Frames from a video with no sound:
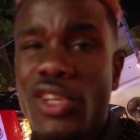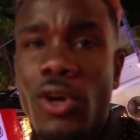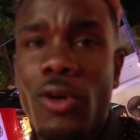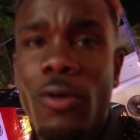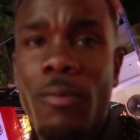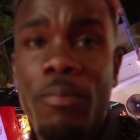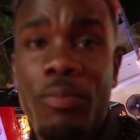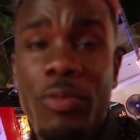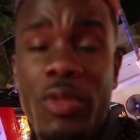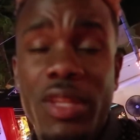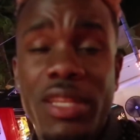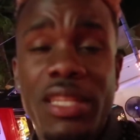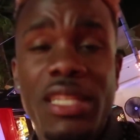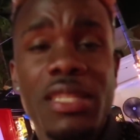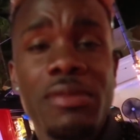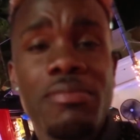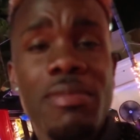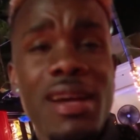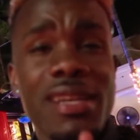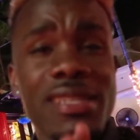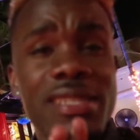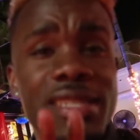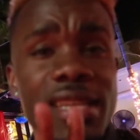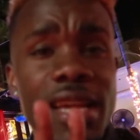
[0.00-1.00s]
So this is
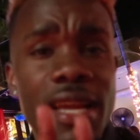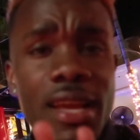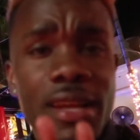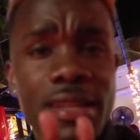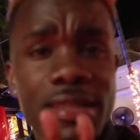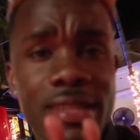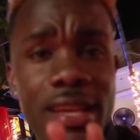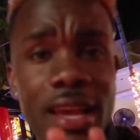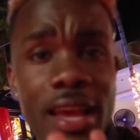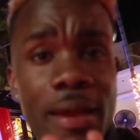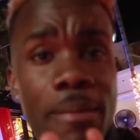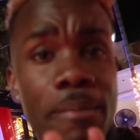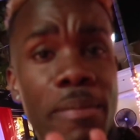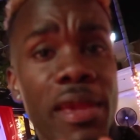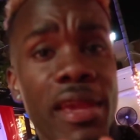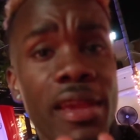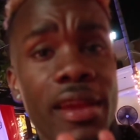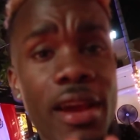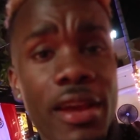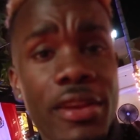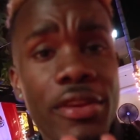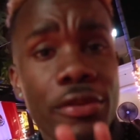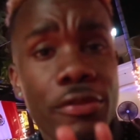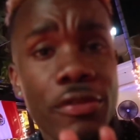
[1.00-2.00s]
my second time
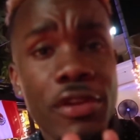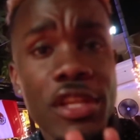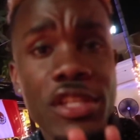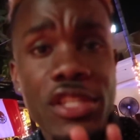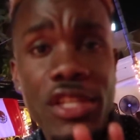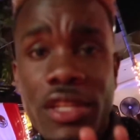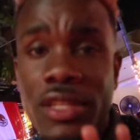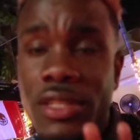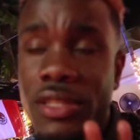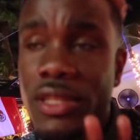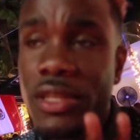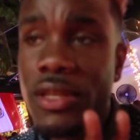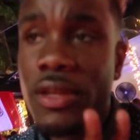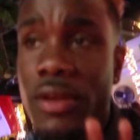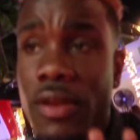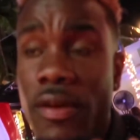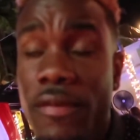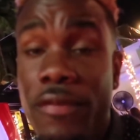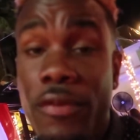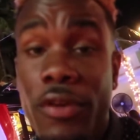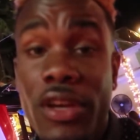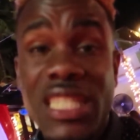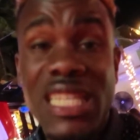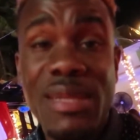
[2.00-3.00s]
being at the Regency. The
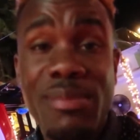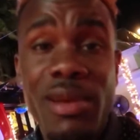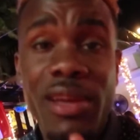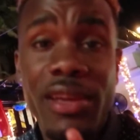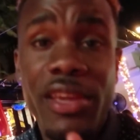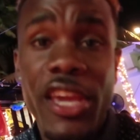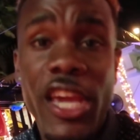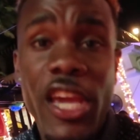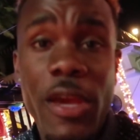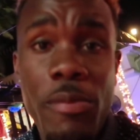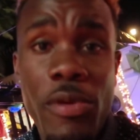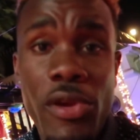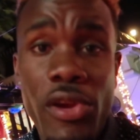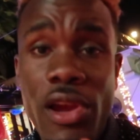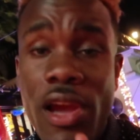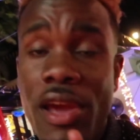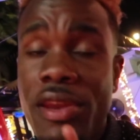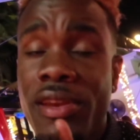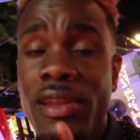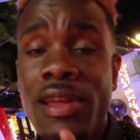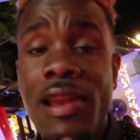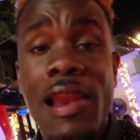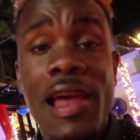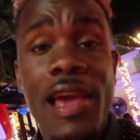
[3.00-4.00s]
first time I came here I
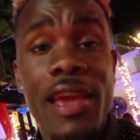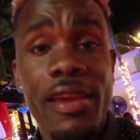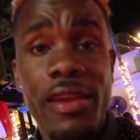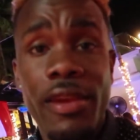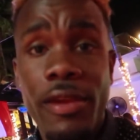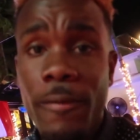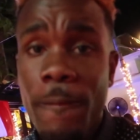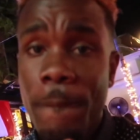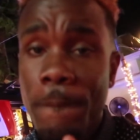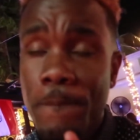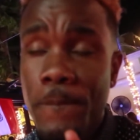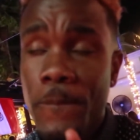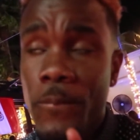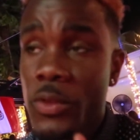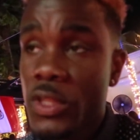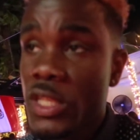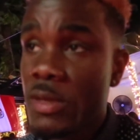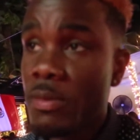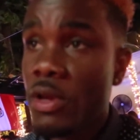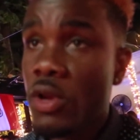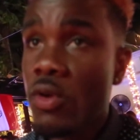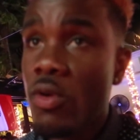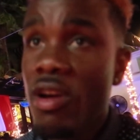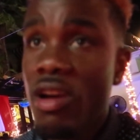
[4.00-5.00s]
didn't like it,
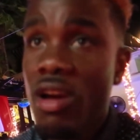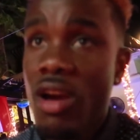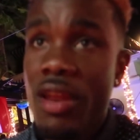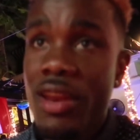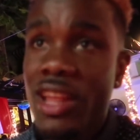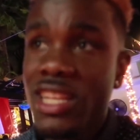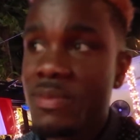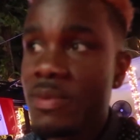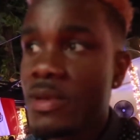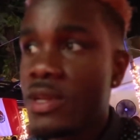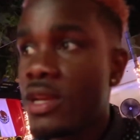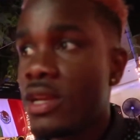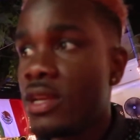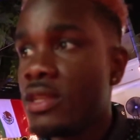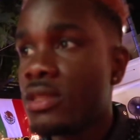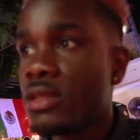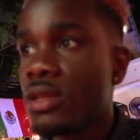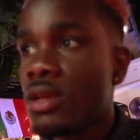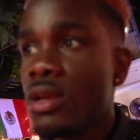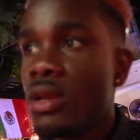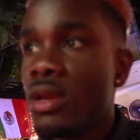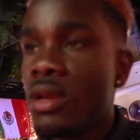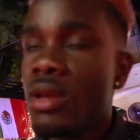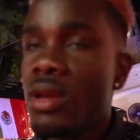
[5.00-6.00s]
to be quite honest, because
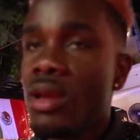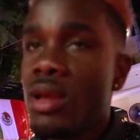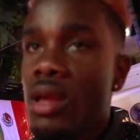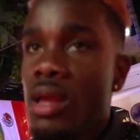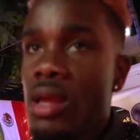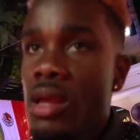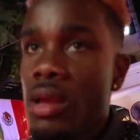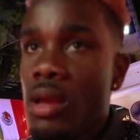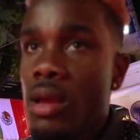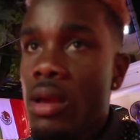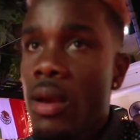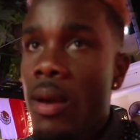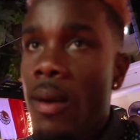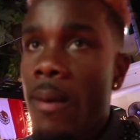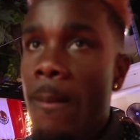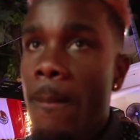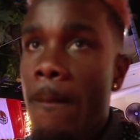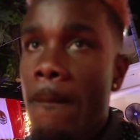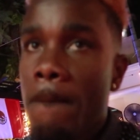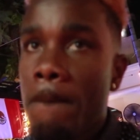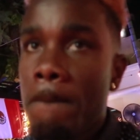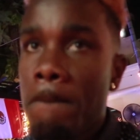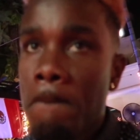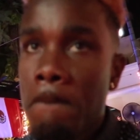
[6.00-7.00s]

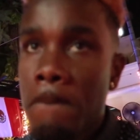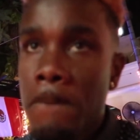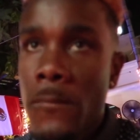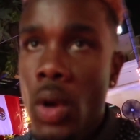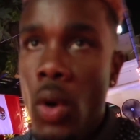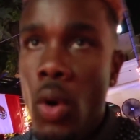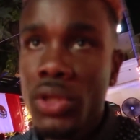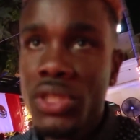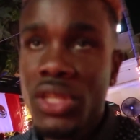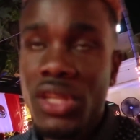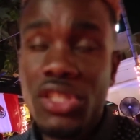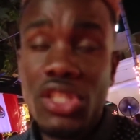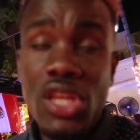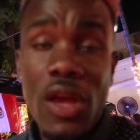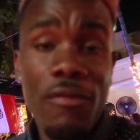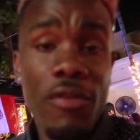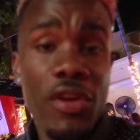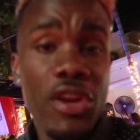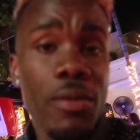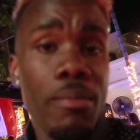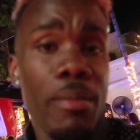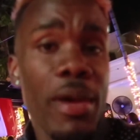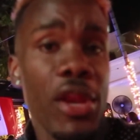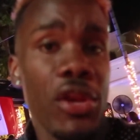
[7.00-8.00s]
most of the stuff
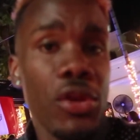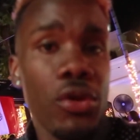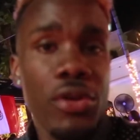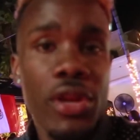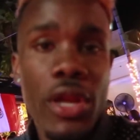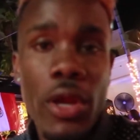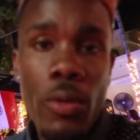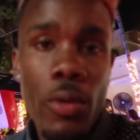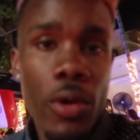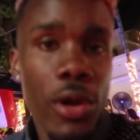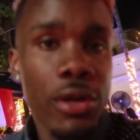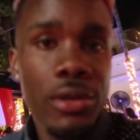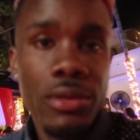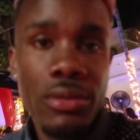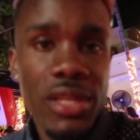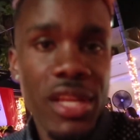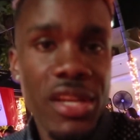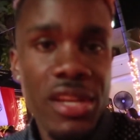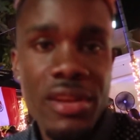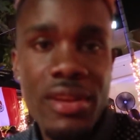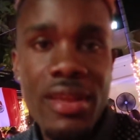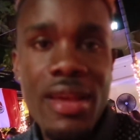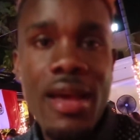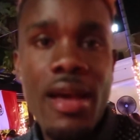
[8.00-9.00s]
on the menu they
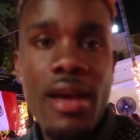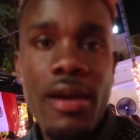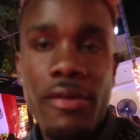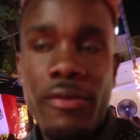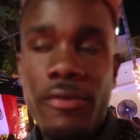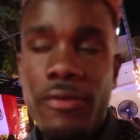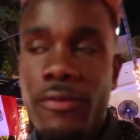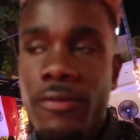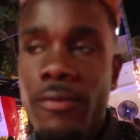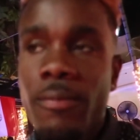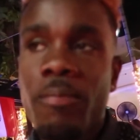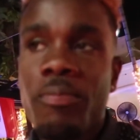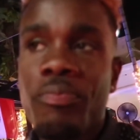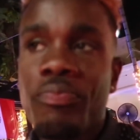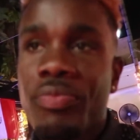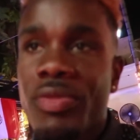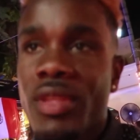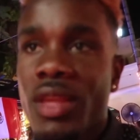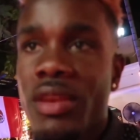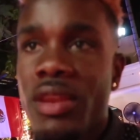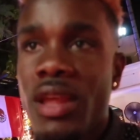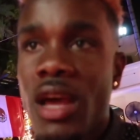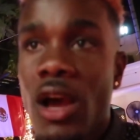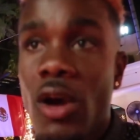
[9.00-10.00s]
didn't have.
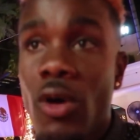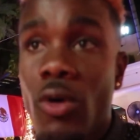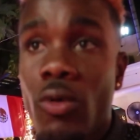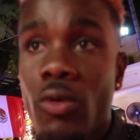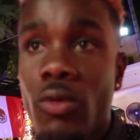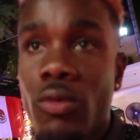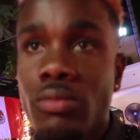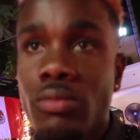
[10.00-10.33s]
Now,